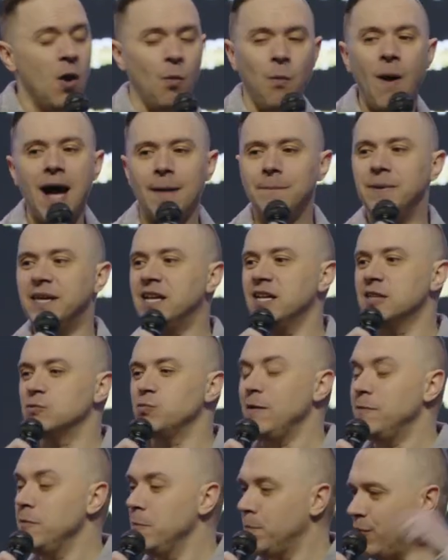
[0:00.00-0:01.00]
Why? Because
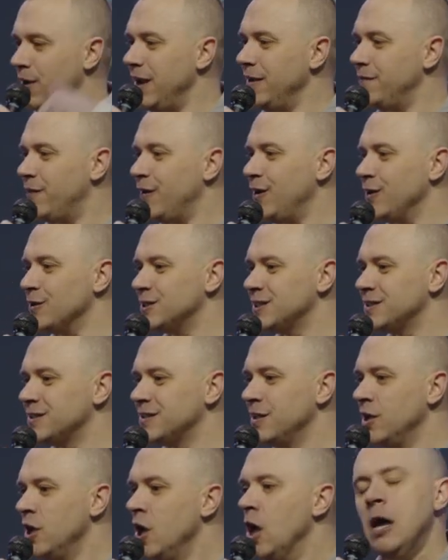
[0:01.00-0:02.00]
we pray first,
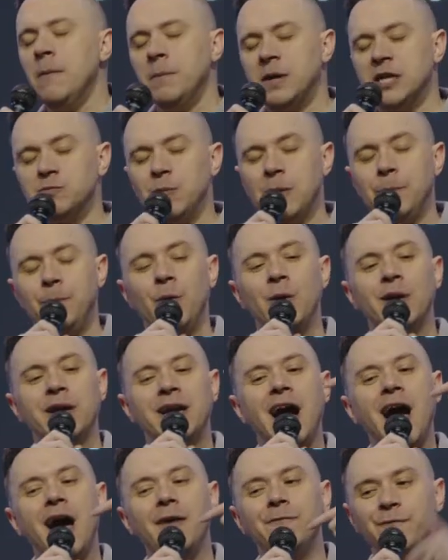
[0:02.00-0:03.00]
because we put
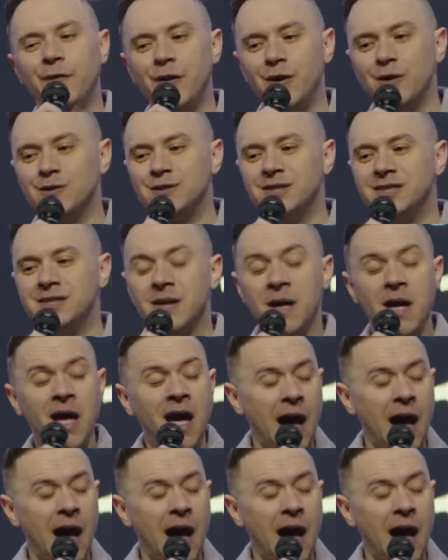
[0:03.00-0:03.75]
God first.